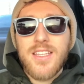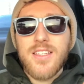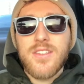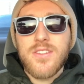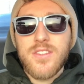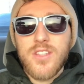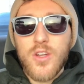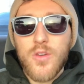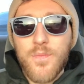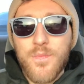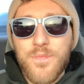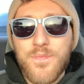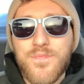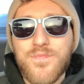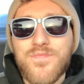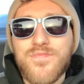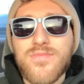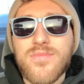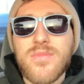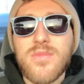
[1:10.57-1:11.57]
So
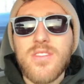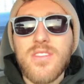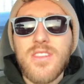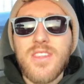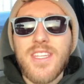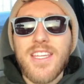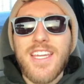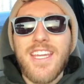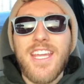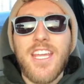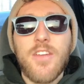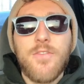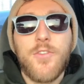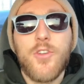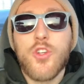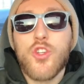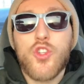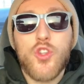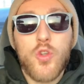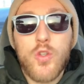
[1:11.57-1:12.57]
if
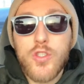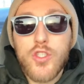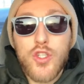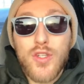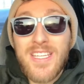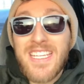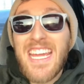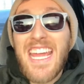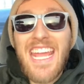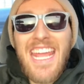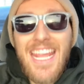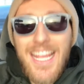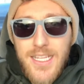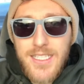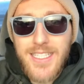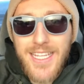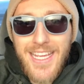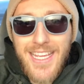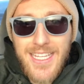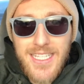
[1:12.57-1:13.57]
your shoulder
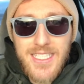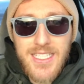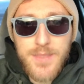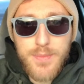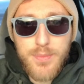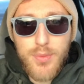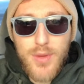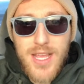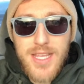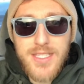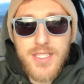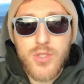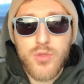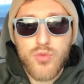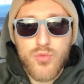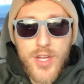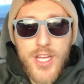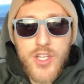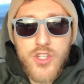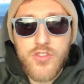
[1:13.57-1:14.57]
can't express
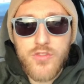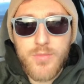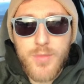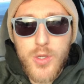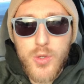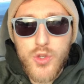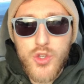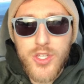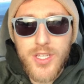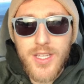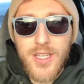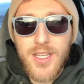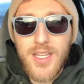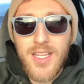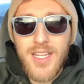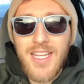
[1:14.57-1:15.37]
range of motion